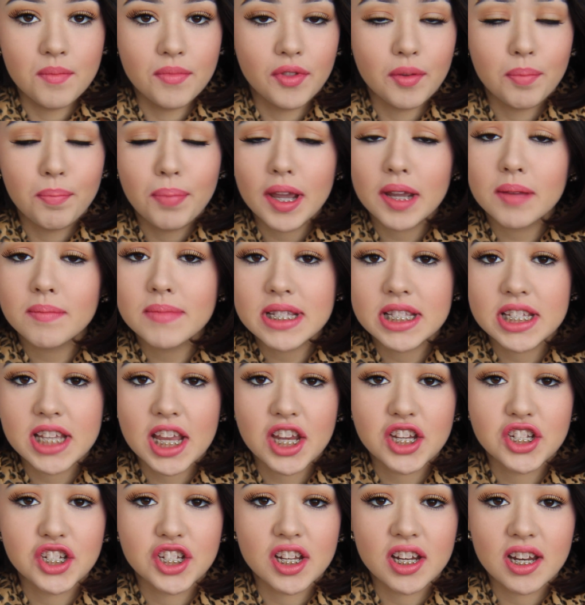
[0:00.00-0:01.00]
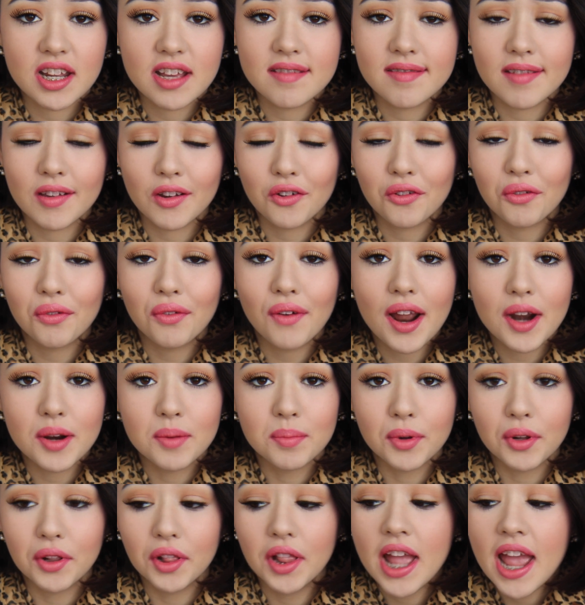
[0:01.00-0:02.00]
The pigmentation is
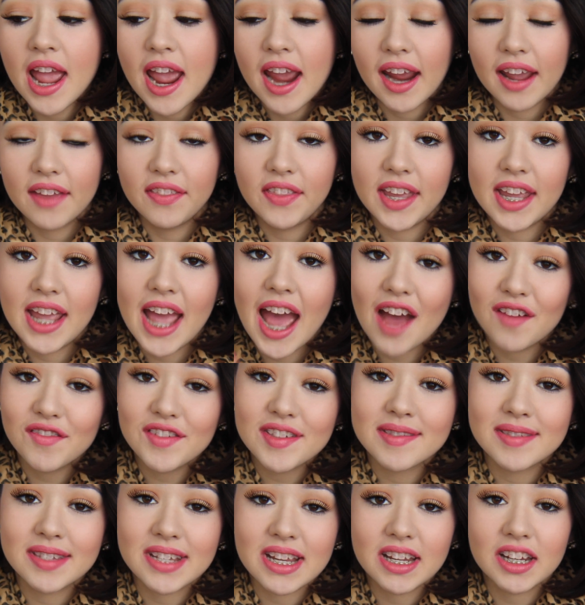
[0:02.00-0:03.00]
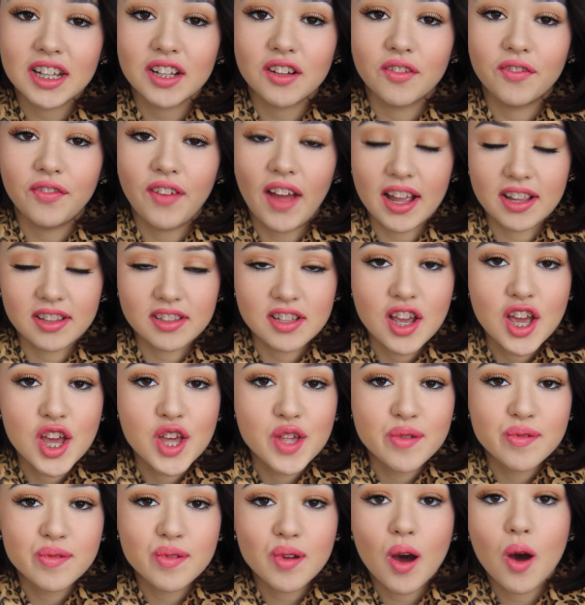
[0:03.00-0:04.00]
incredible, and they have a staining effect.
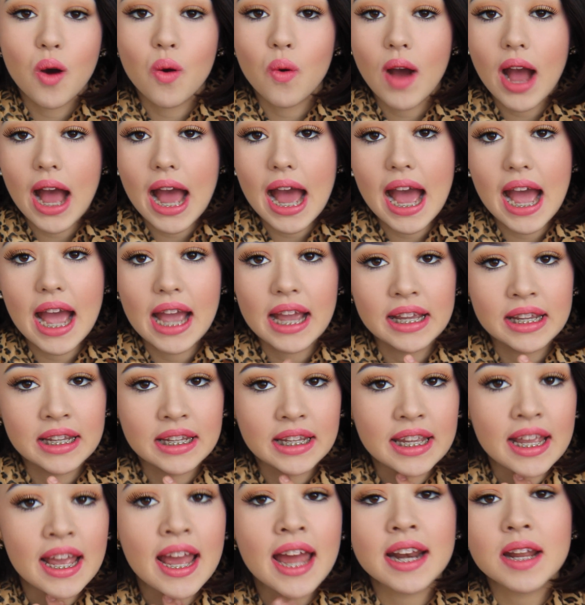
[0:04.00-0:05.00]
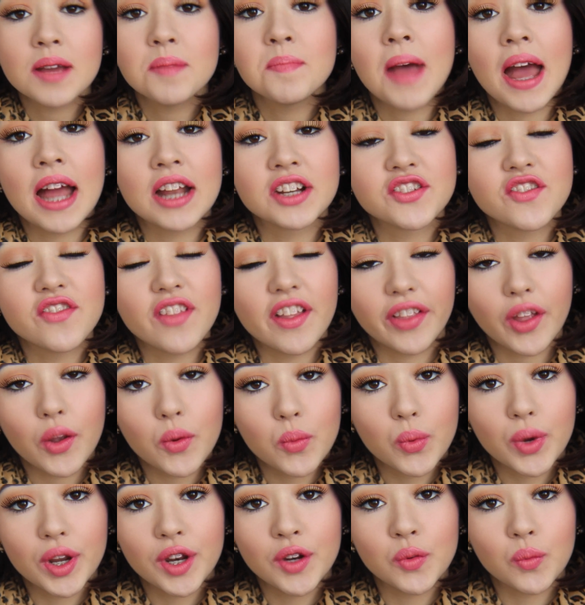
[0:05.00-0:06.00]
So I can't imagine that they
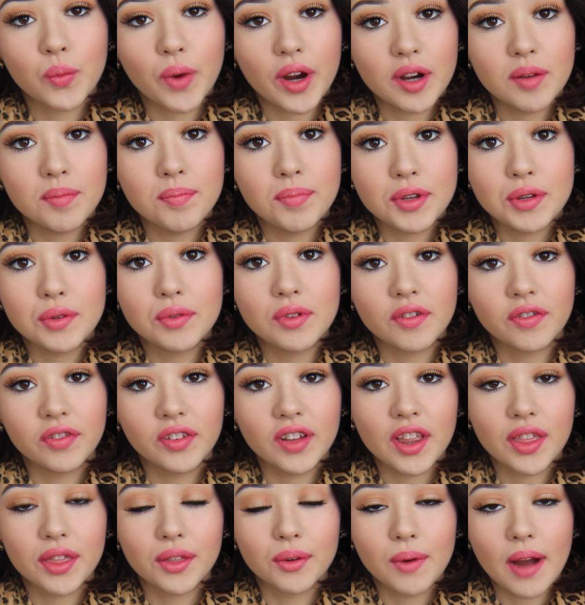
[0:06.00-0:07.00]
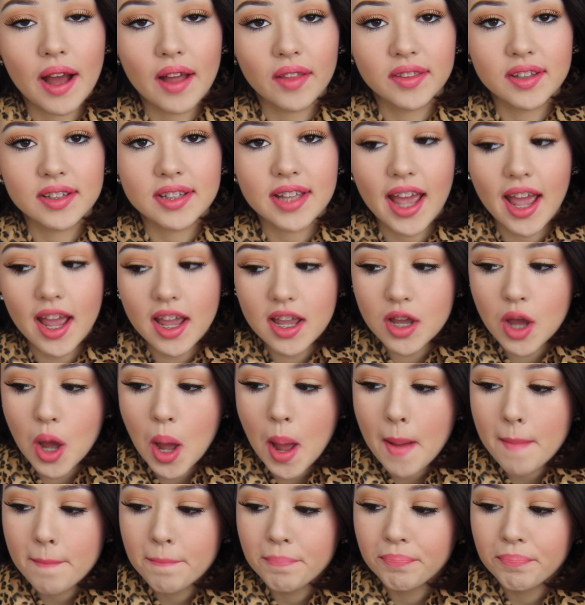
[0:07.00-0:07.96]
wouldn't wear beautifully throughout the day.